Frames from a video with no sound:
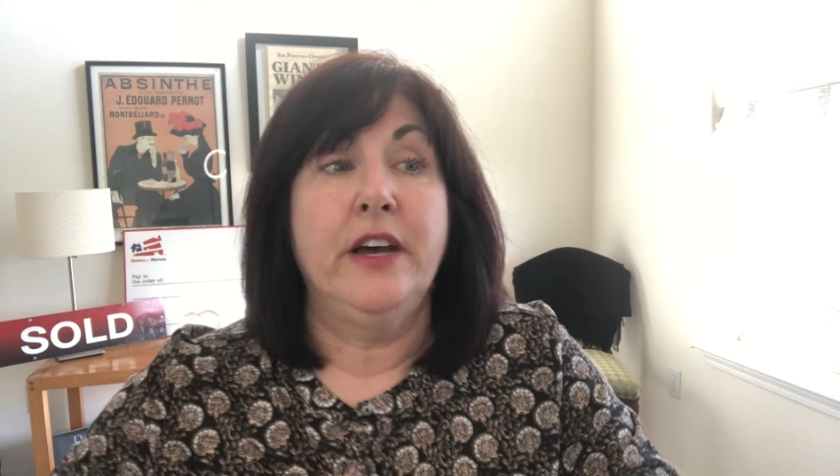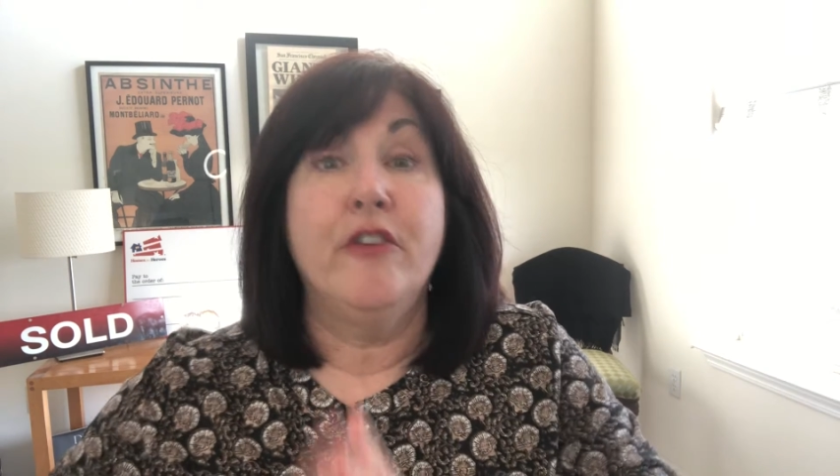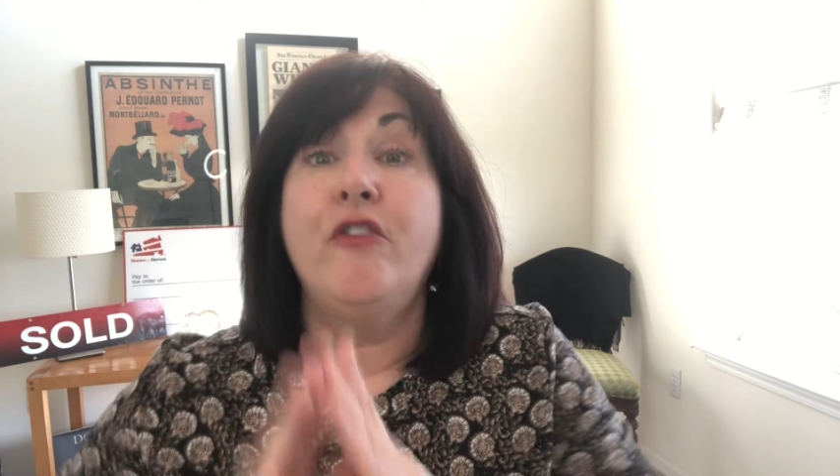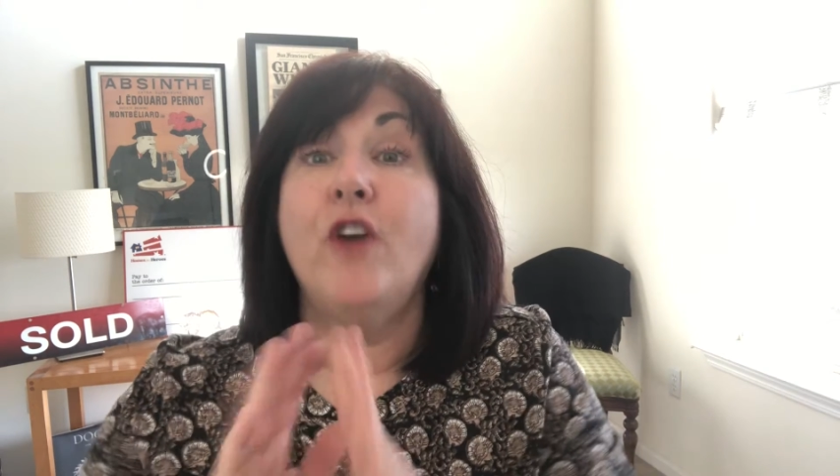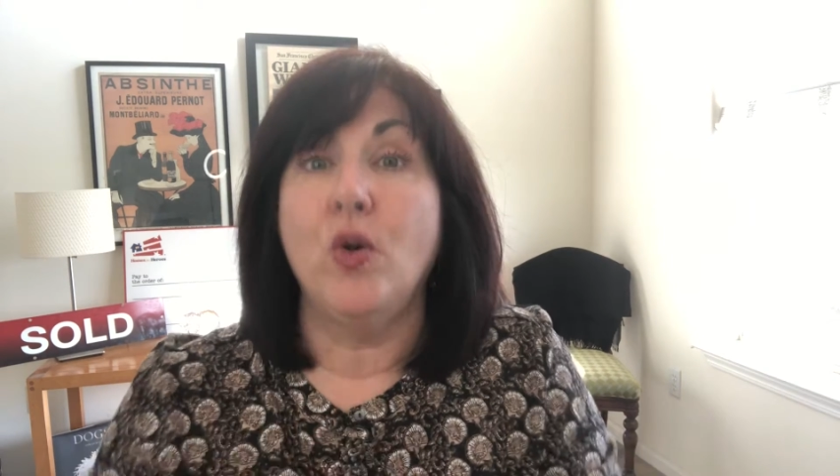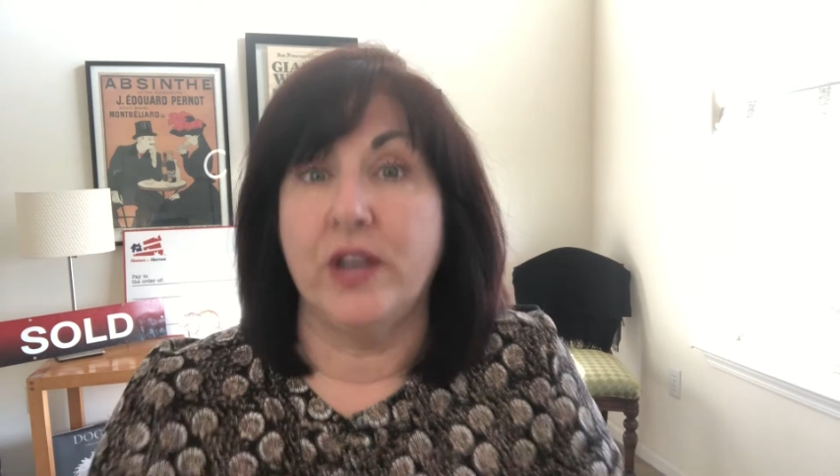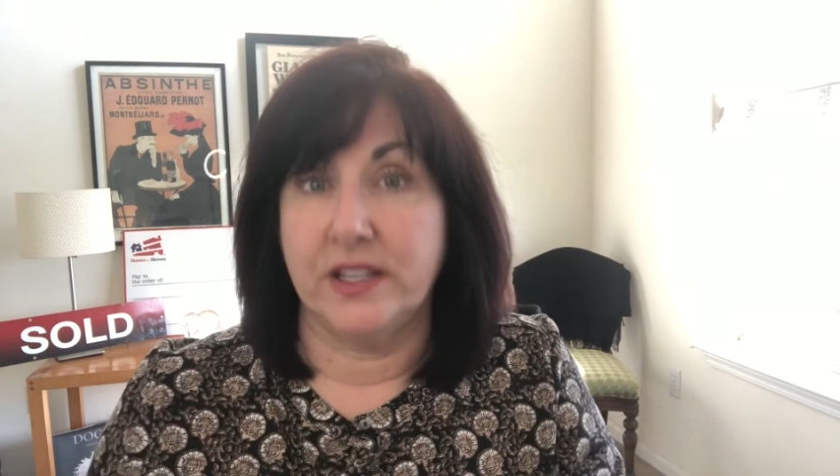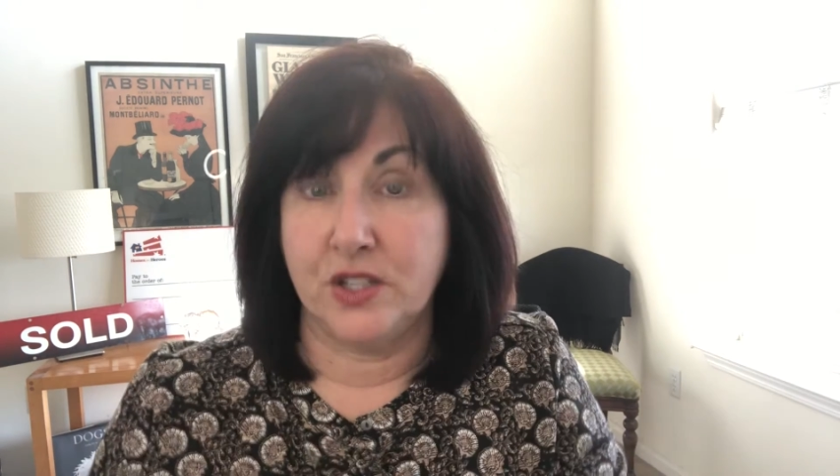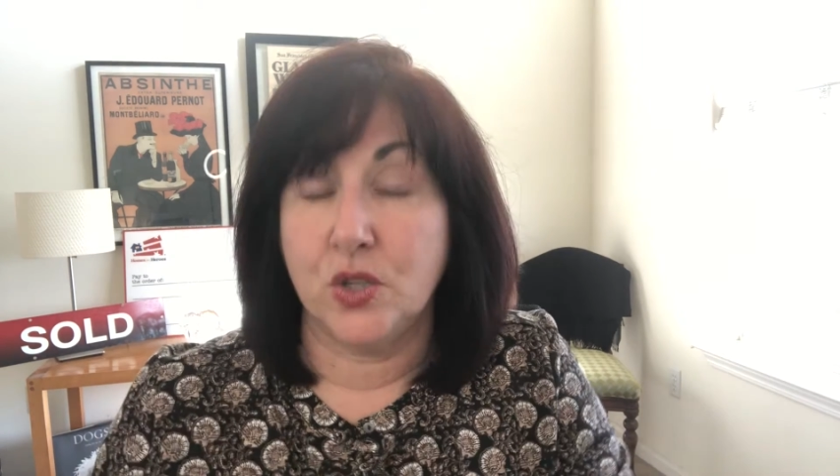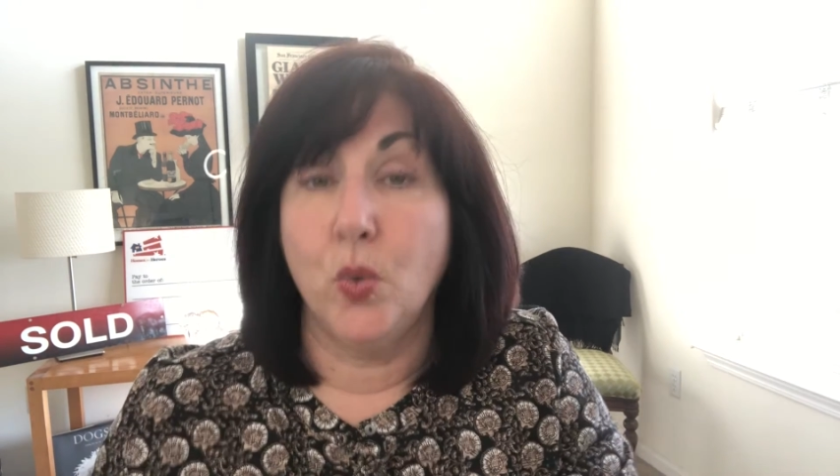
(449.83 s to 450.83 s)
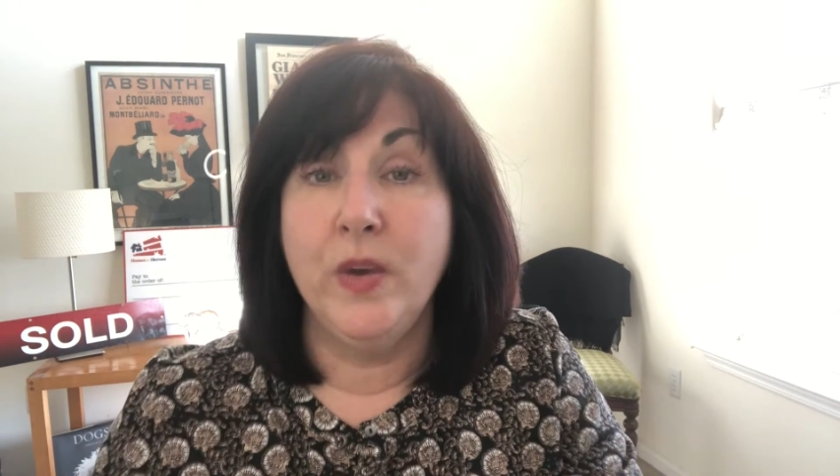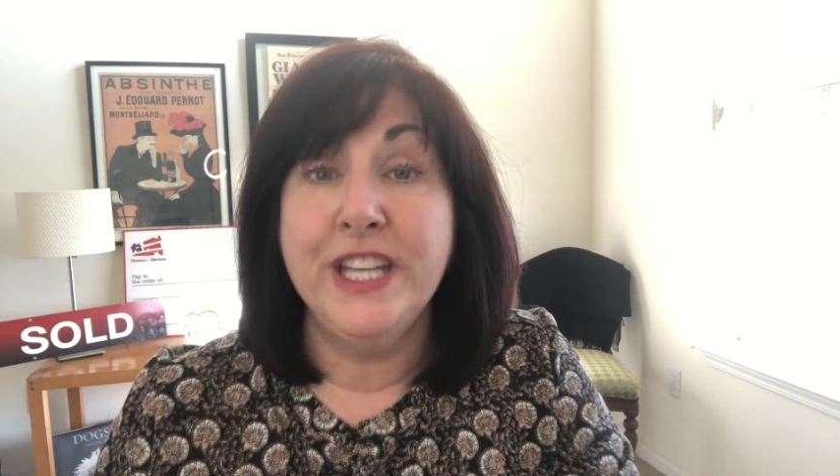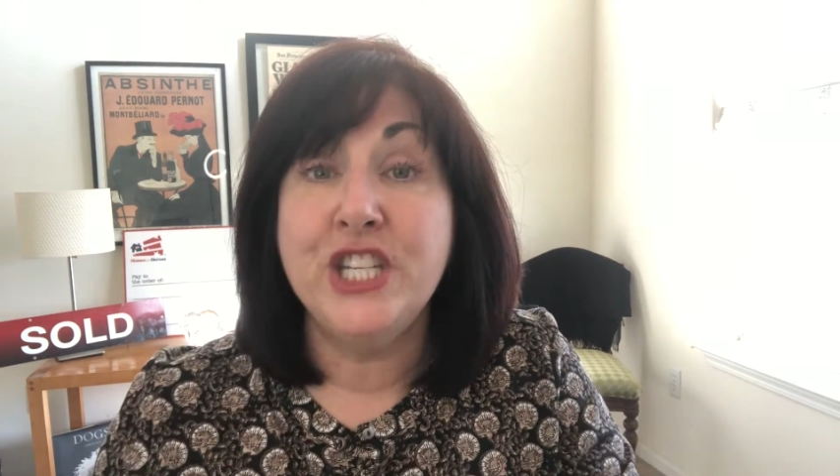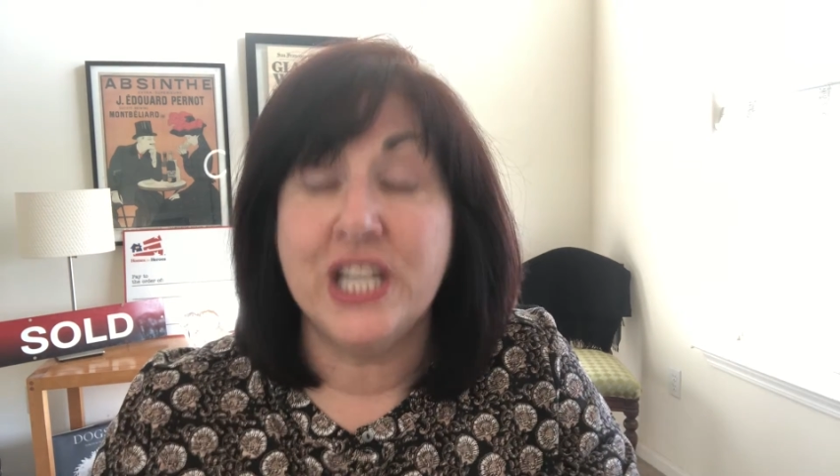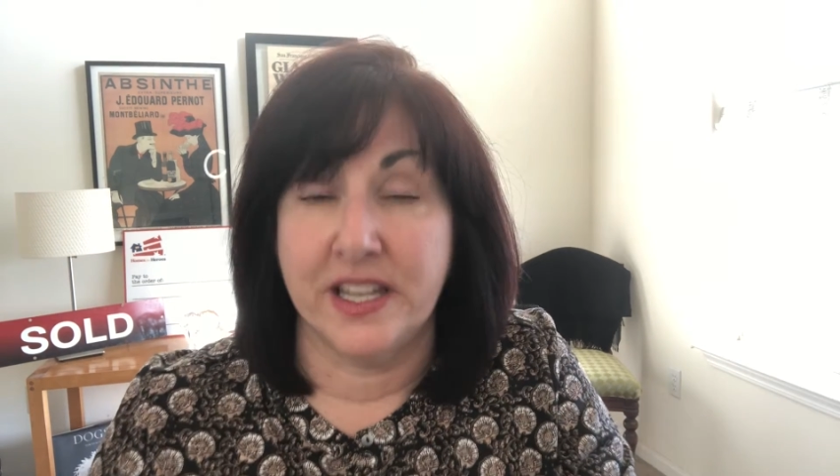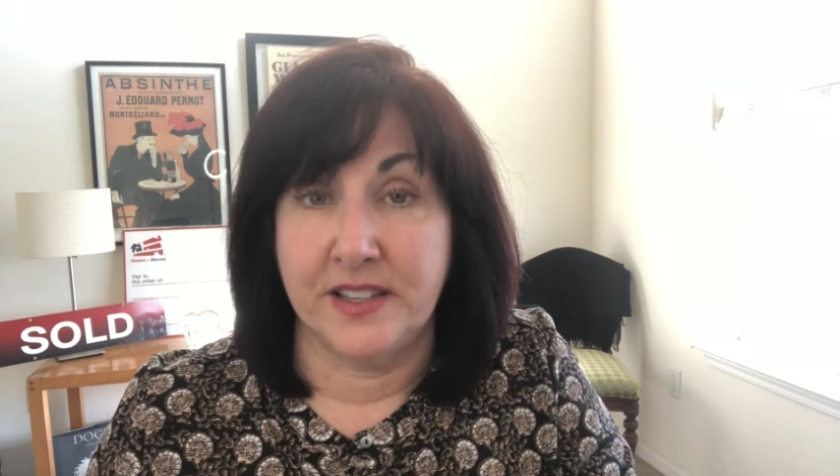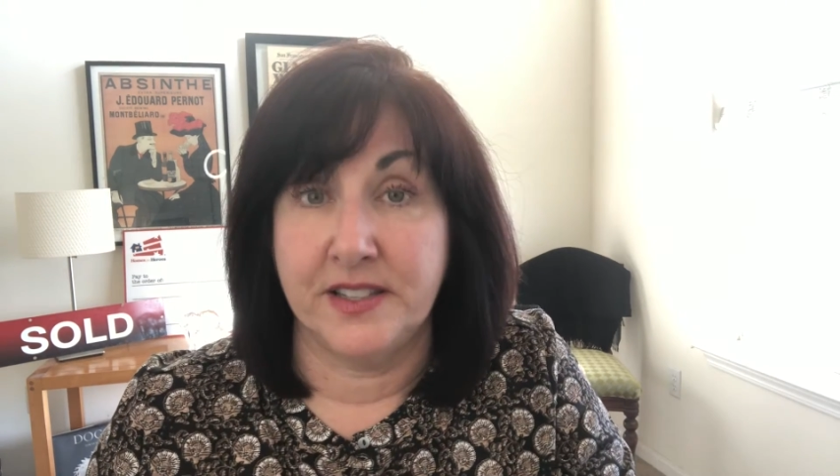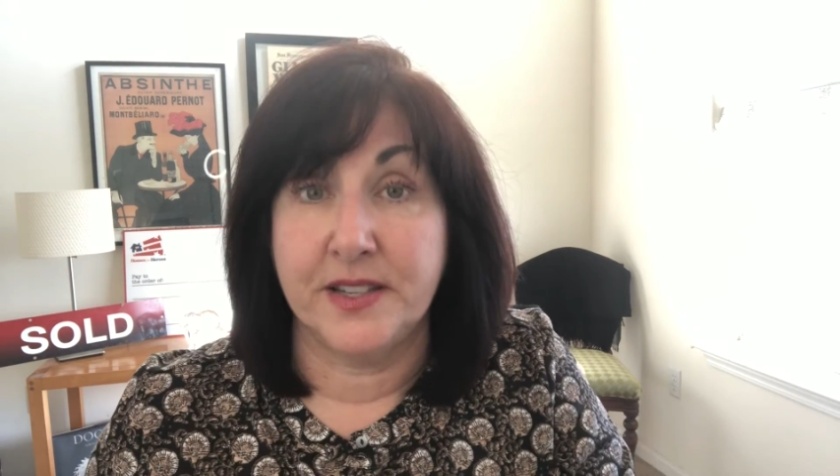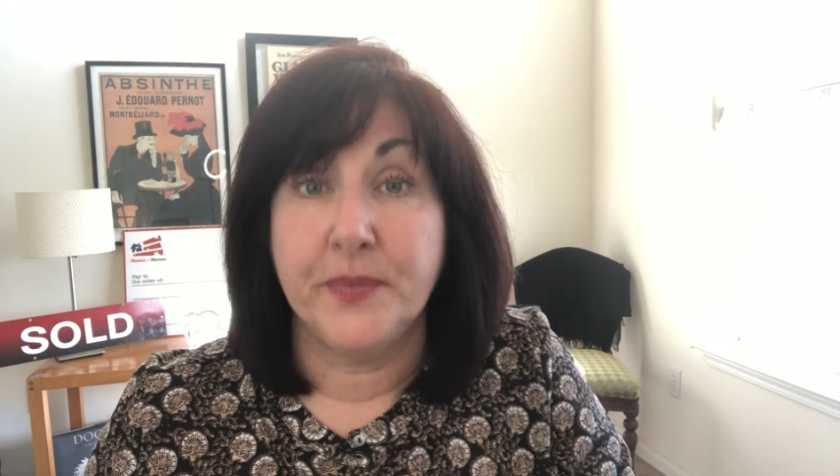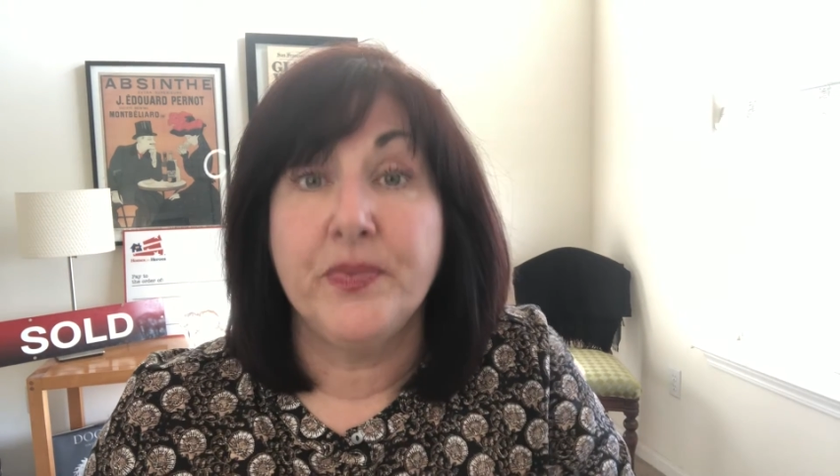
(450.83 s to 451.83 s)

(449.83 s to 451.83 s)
focus, which is